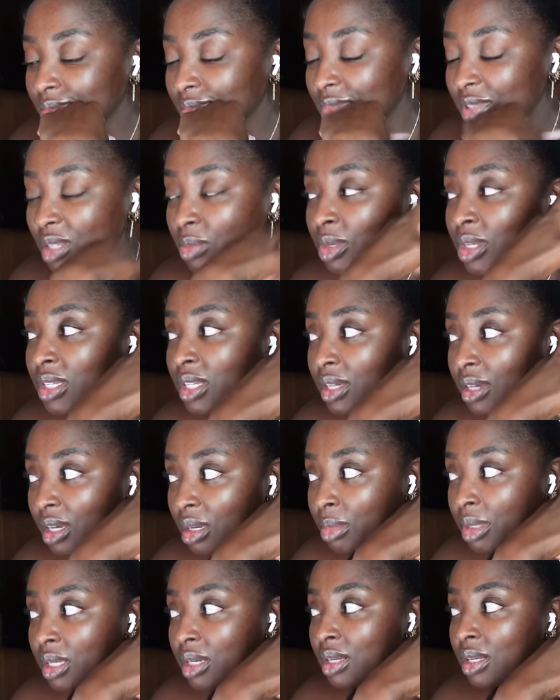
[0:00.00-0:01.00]
Someone did
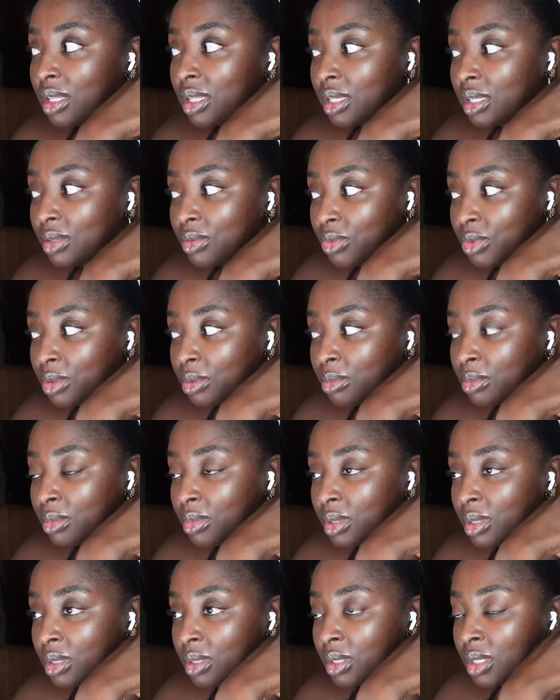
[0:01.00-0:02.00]
come in and clean the room.
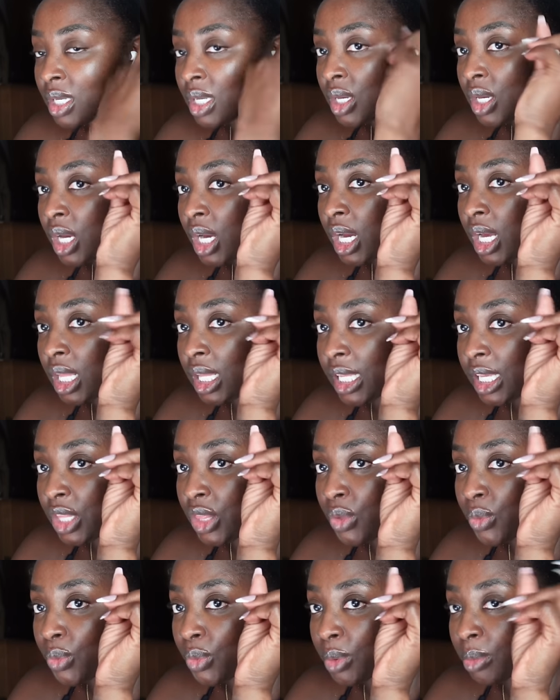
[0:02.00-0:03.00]
Clean
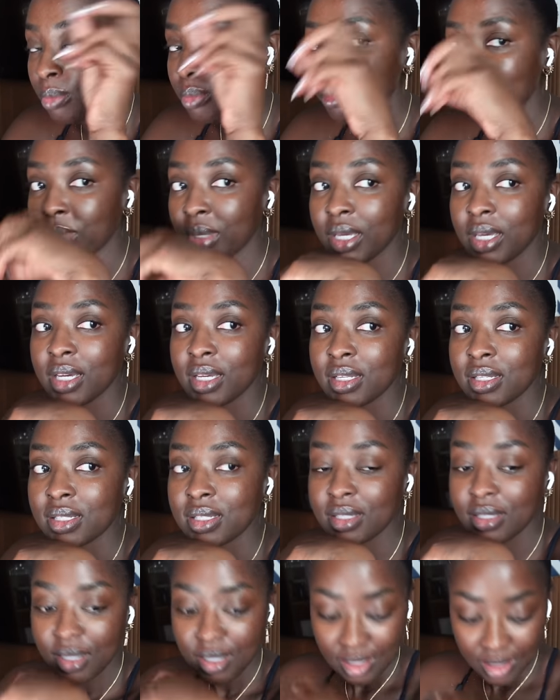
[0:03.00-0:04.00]
the room
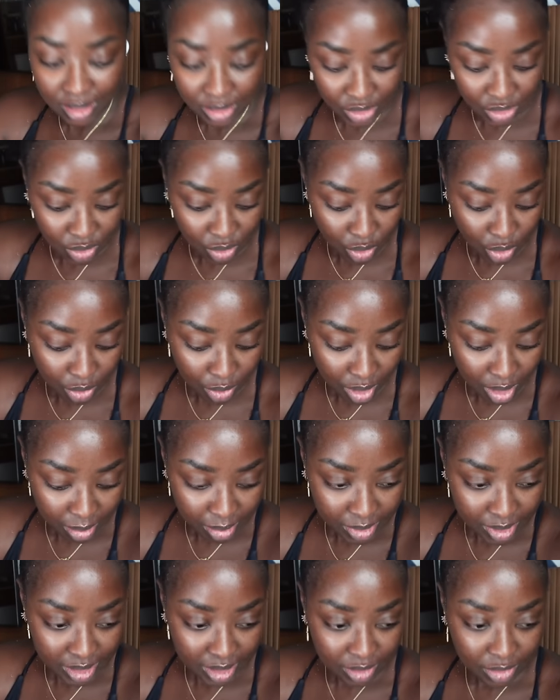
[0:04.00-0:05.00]
because there's still
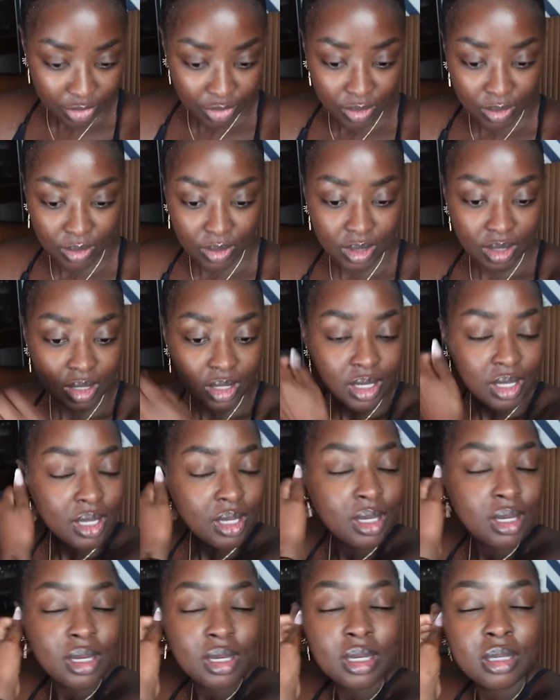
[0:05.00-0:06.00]
crumbs on the floor.
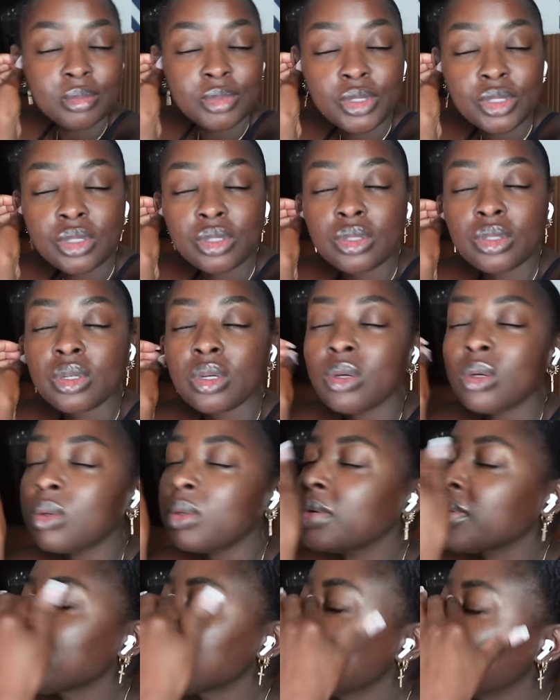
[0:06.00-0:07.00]
I'm so
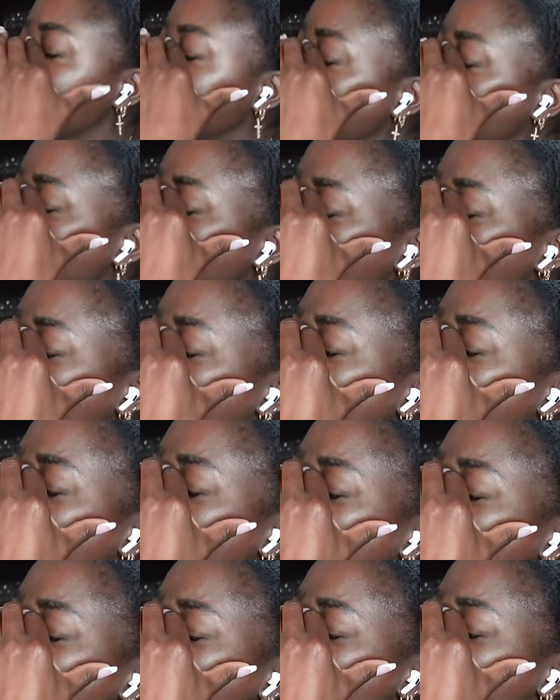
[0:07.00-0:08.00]
irritated. The
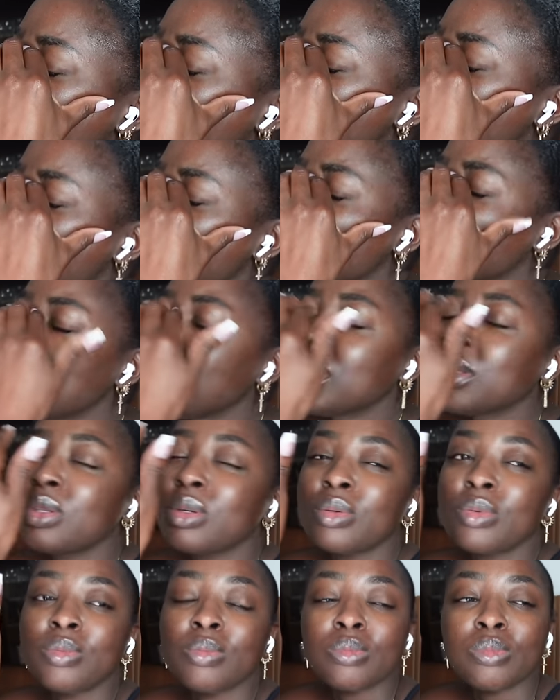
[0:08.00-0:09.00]
issue is there was an issue at
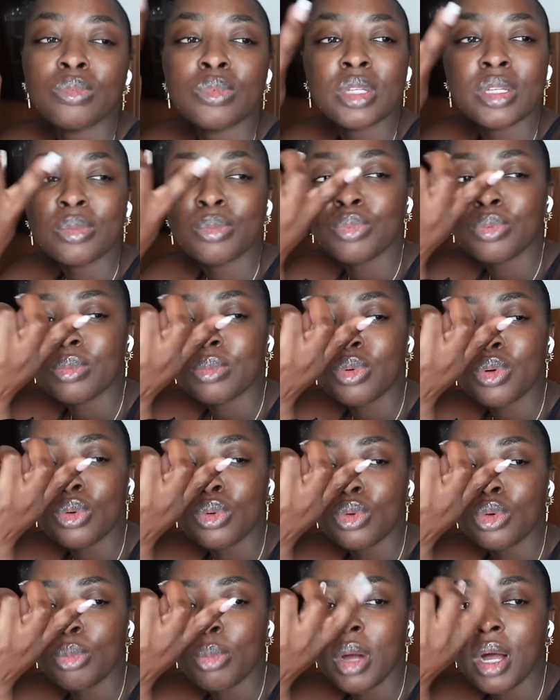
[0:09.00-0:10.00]
the, the
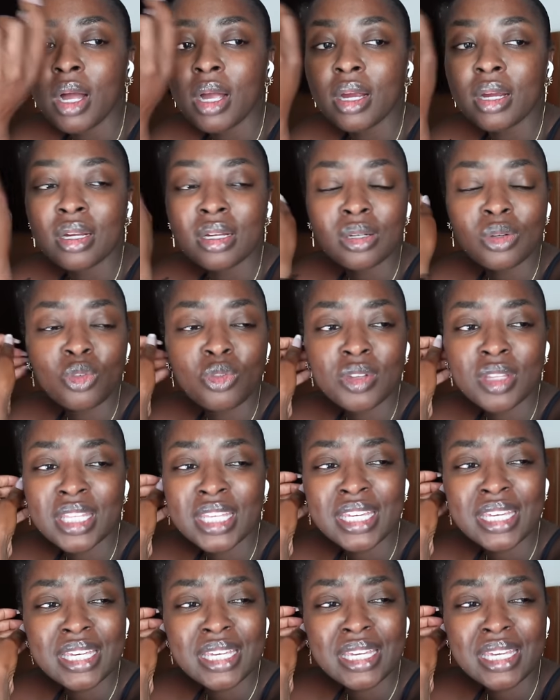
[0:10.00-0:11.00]
pool bar over
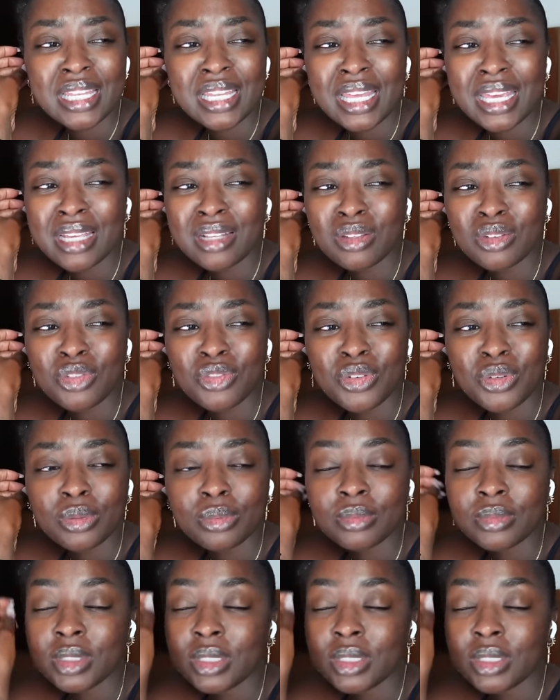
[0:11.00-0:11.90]
there, like the food.